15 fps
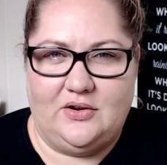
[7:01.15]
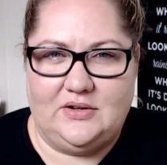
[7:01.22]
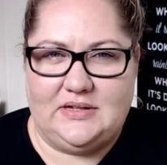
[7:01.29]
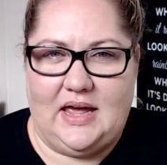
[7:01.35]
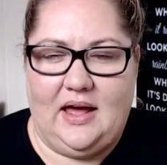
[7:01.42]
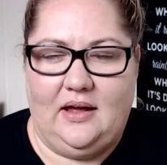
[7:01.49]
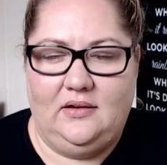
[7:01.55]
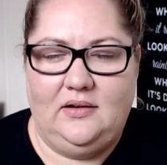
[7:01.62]

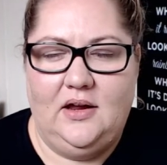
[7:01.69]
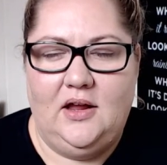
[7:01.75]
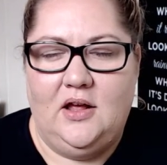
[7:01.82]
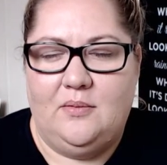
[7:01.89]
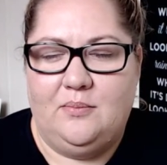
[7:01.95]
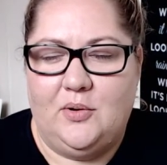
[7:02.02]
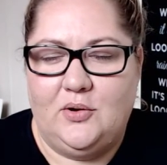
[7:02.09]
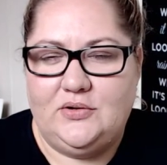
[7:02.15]
out.
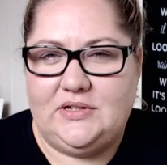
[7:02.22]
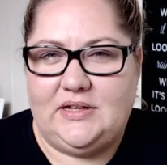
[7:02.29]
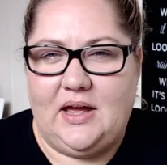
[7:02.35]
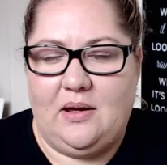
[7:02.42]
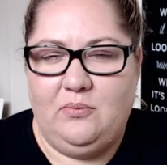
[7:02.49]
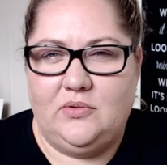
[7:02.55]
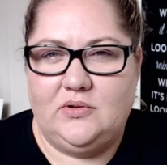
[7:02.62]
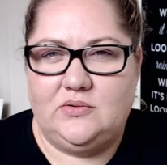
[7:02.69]
Most
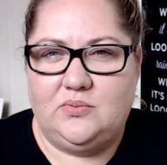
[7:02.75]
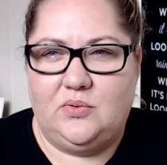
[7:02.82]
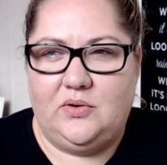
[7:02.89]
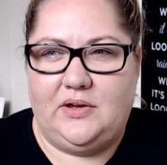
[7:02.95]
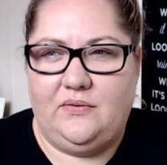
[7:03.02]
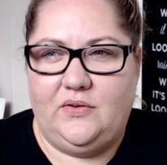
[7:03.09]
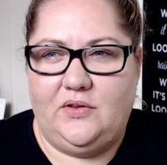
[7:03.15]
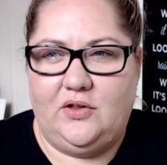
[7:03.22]
cameras will
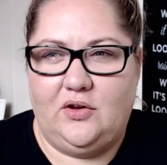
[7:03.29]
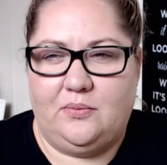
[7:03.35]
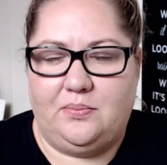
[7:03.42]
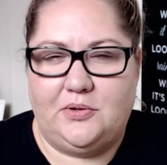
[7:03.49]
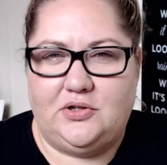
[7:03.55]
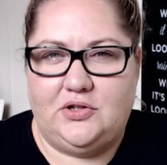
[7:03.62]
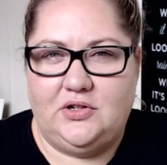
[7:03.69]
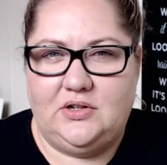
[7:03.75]
give you the
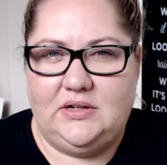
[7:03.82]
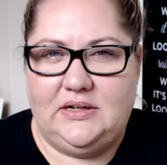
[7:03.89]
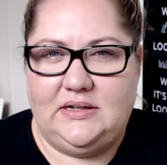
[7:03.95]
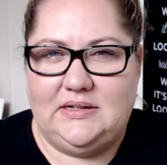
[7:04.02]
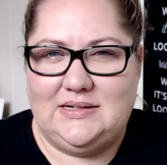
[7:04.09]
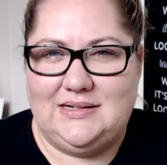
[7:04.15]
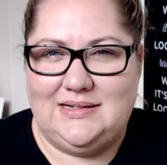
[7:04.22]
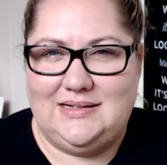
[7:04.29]
opportunity
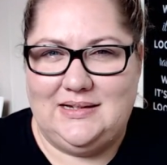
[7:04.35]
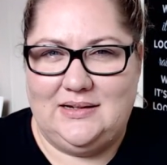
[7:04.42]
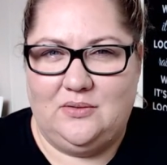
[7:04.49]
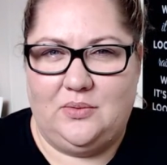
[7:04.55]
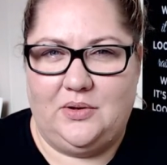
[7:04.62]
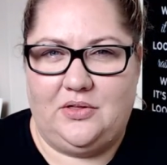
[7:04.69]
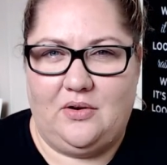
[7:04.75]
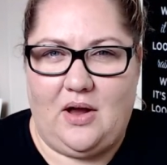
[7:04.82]
to deal
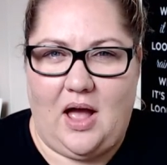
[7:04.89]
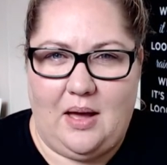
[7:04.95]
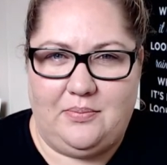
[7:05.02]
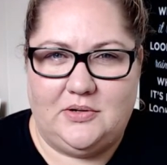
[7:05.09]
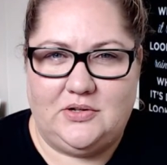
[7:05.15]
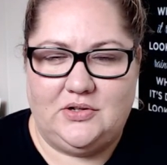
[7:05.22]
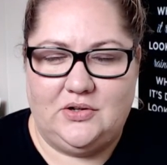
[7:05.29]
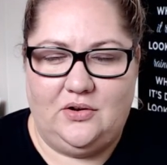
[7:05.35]
with your
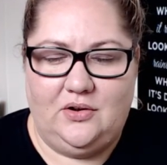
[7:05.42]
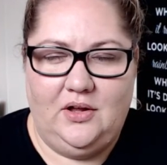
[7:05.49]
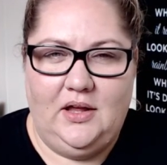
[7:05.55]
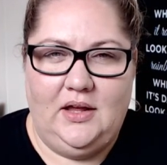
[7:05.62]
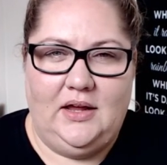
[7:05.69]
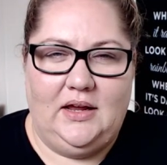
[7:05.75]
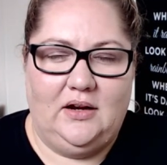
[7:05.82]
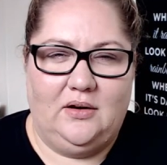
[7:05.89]
aperture.
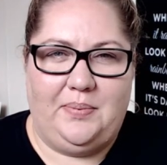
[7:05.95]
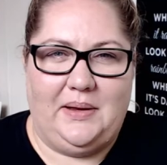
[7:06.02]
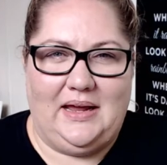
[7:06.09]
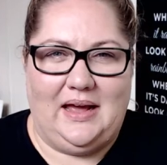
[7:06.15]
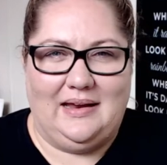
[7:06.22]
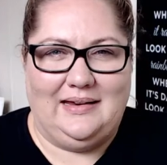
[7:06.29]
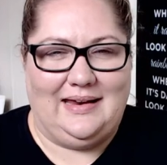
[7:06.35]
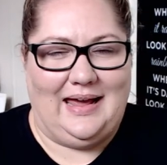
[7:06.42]
It'll be
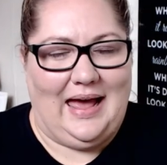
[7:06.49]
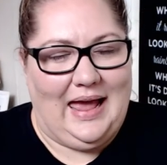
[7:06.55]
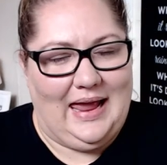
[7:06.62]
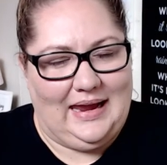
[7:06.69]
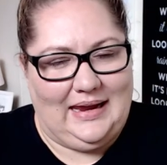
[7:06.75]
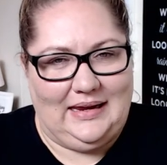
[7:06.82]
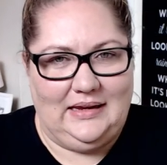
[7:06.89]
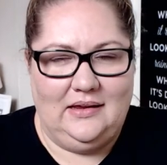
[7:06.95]
under
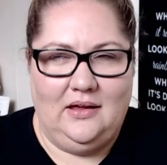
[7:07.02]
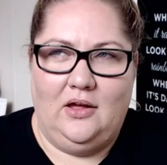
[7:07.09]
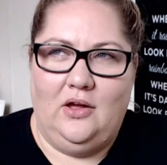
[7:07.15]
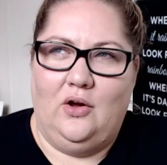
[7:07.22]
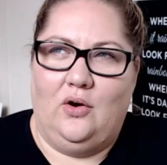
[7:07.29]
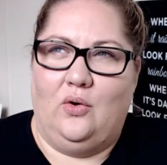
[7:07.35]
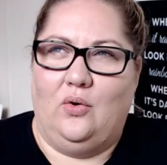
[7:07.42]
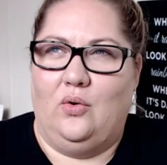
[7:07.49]
A,
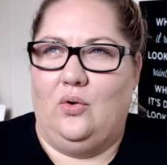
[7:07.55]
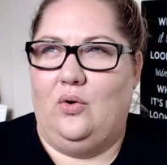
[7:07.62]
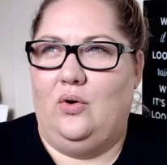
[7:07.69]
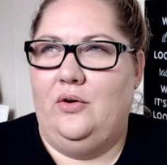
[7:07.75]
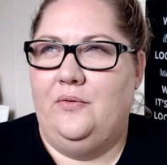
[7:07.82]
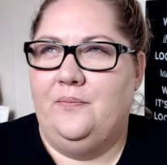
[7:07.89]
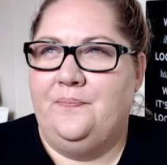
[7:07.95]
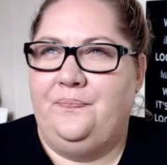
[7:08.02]

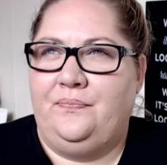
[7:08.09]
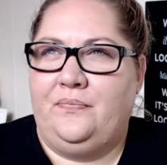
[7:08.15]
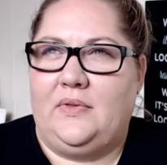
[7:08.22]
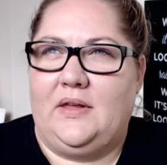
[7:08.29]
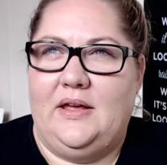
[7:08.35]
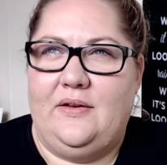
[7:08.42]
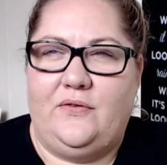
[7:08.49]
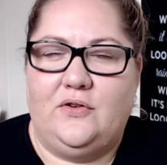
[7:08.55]
or
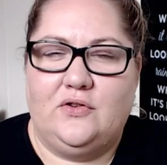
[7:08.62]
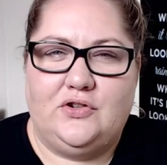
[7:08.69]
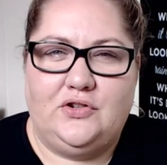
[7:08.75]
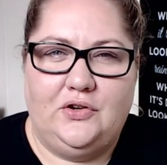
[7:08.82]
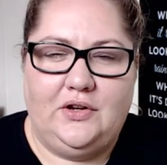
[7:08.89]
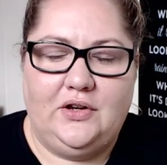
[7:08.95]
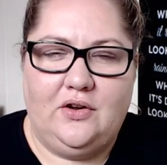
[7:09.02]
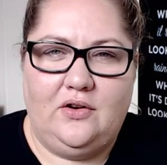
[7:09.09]
if you're
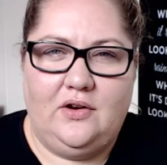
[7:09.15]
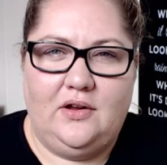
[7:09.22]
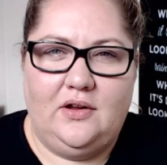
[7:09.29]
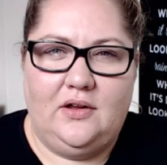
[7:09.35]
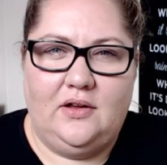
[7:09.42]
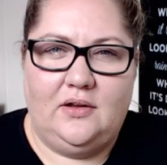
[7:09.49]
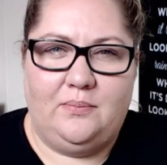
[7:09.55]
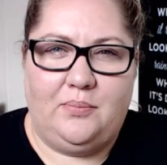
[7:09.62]
shooting on
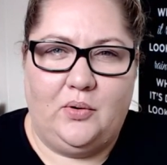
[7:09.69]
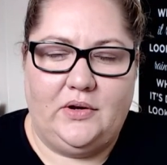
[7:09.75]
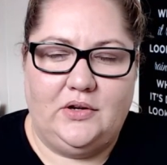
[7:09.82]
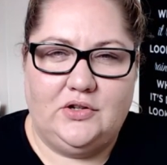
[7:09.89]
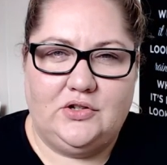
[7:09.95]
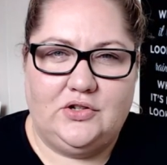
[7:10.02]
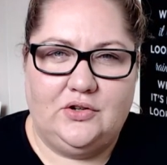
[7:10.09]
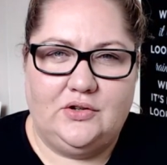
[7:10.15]
a point
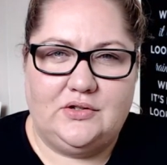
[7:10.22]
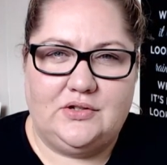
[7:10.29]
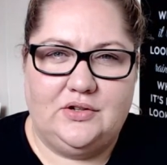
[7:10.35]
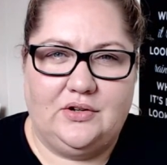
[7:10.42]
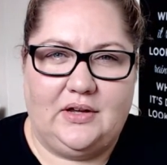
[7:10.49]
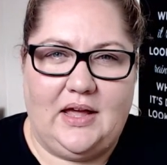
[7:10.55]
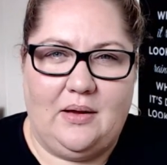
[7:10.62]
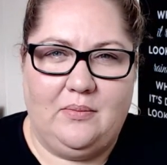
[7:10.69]
and shoot sort
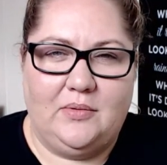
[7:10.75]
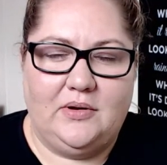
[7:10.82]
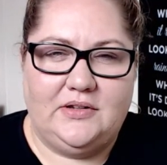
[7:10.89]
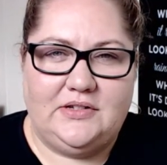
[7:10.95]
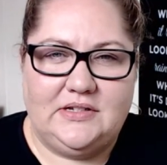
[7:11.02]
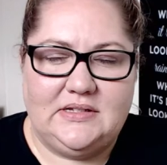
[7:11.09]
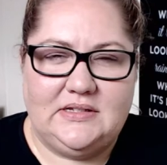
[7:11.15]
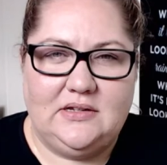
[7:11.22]
of camera,
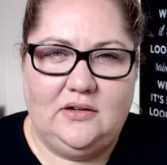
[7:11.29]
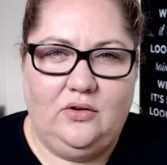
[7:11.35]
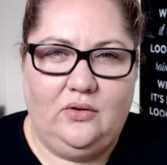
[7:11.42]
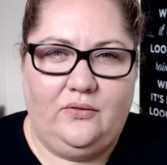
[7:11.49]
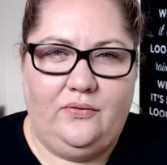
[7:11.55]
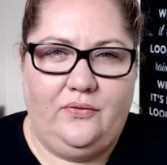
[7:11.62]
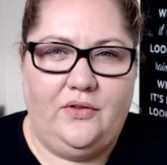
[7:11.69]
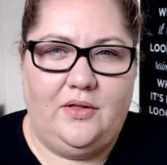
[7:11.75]
just look
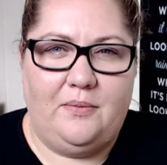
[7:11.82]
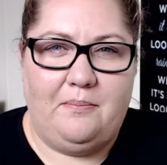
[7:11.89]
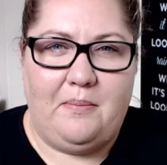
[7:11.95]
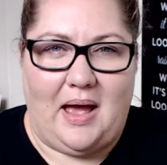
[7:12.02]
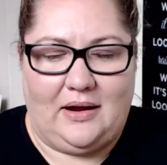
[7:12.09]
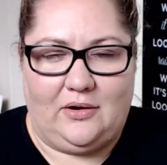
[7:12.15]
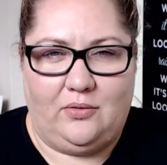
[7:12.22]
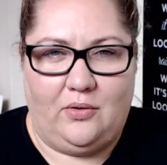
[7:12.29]
for the
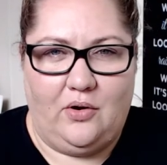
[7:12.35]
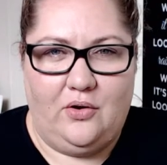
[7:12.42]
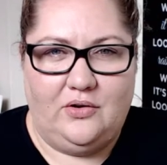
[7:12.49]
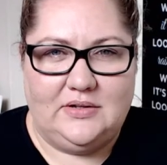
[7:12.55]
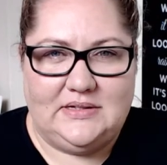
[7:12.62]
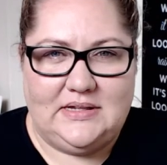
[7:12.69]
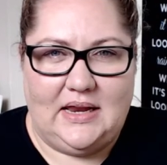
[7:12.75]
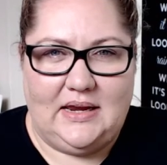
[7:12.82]
macro
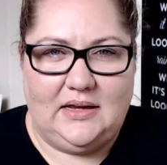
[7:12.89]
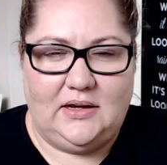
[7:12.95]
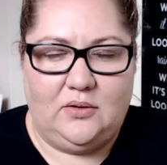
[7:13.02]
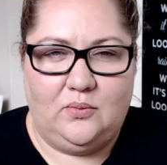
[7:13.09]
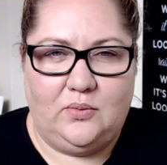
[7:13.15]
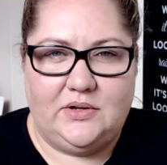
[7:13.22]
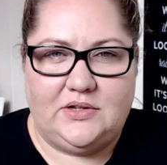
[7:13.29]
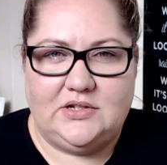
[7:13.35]
setting,
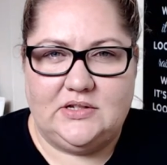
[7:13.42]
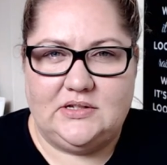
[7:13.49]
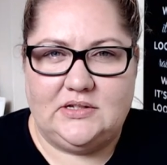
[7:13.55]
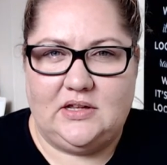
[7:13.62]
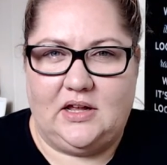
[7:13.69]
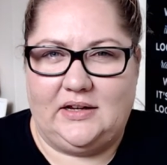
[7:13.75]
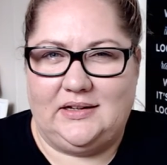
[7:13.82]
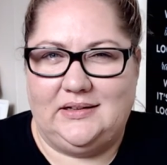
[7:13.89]
which is
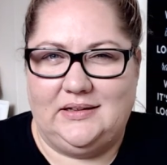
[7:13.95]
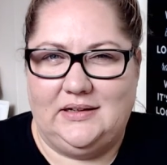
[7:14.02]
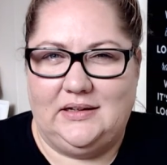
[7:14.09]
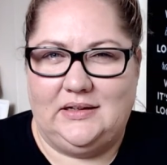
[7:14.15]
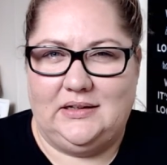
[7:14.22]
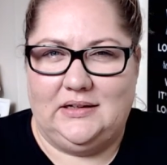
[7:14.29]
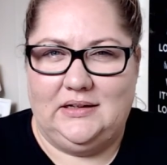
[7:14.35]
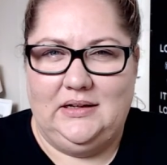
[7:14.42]
like a little